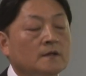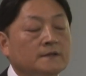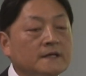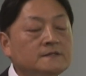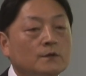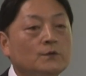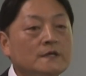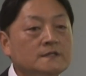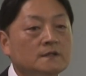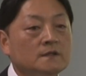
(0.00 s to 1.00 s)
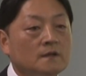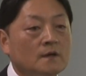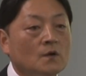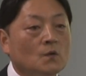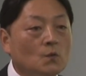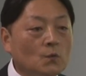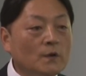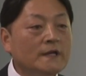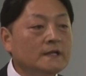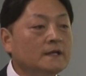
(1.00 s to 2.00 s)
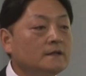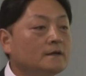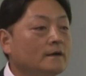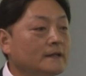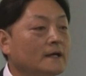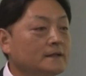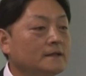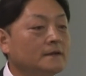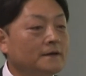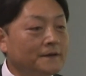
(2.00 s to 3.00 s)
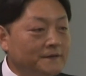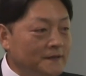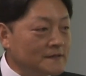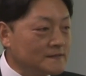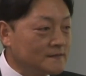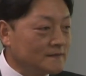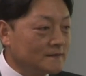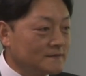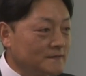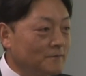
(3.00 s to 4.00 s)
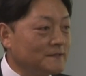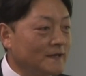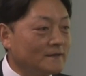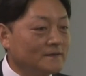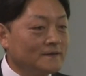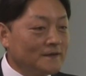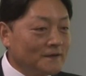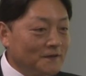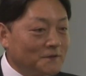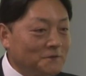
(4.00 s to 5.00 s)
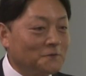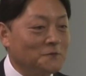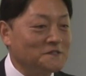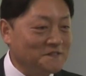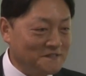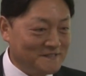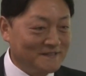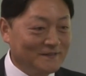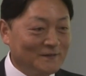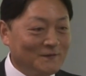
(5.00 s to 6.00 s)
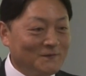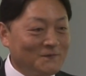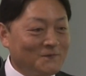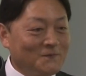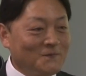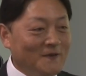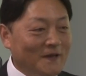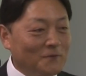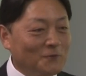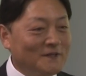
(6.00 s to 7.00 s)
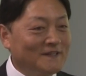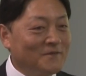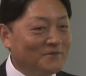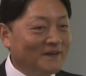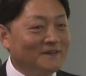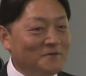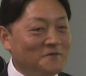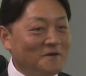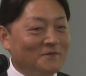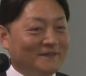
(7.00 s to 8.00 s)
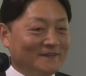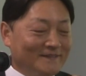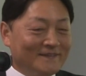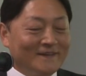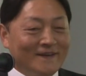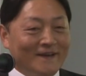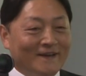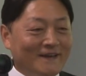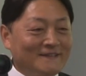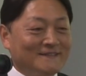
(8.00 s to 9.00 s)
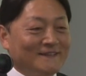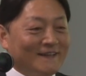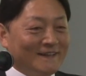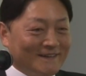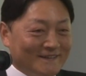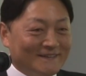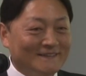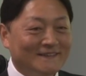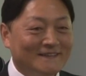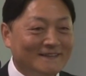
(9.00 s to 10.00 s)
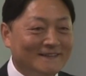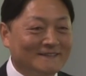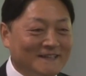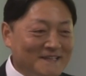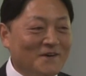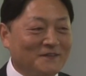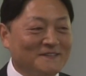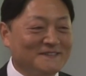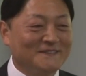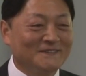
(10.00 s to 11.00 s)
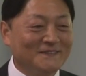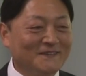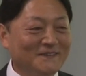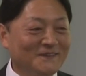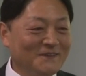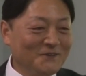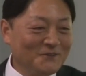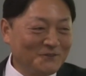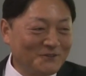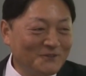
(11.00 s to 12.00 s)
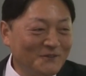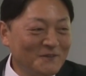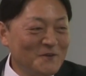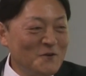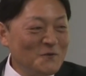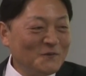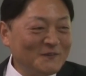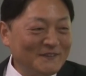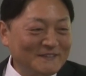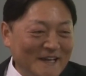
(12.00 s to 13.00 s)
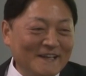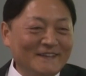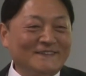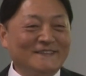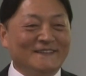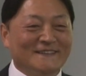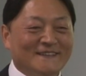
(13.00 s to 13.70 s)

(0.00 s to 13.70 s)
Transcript: That's the reason we need to conduct this subject into the research. And we need the fund from the NIH and then Johns Hopkins through the giant here.